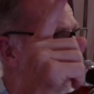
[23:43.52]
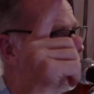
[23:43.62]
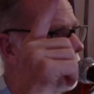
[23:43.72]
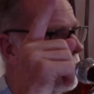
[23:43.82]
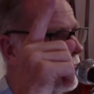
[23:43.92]
not
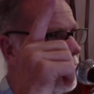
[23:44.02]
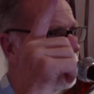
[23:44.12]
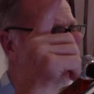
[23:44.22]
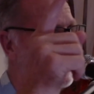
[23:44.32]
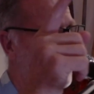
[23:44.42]
going to steal
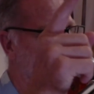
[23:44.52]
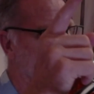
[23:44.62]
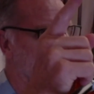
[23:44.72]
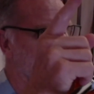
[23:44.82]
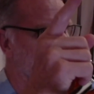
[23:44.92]
my
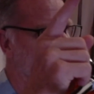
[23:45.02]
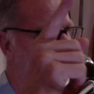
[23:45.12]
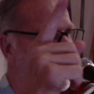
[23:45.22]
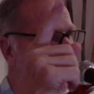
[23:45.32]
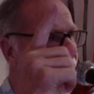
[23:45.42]
happiness.
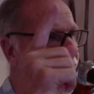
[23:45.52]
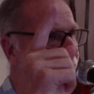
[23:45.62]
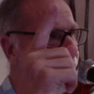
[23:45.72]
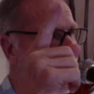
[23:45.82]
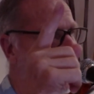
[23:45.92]

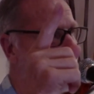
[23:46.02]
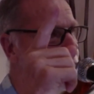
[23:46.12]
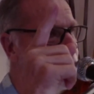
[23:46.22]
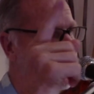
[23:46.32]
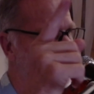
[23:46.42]
I'm
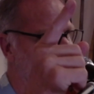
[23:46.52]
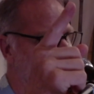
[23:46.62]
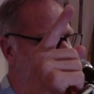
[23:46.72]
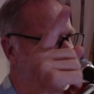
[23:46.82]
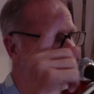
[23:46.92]
awake to
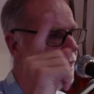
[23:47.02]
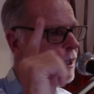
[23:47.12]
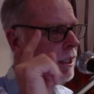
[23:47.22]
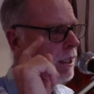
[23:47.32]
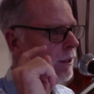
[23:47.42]
you.
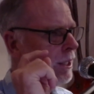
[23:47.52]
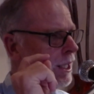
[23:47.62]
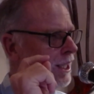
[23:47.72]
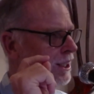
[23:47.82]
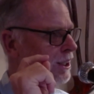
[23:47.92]

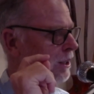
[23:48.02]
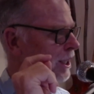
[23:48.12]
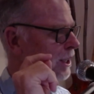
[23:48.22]
And in the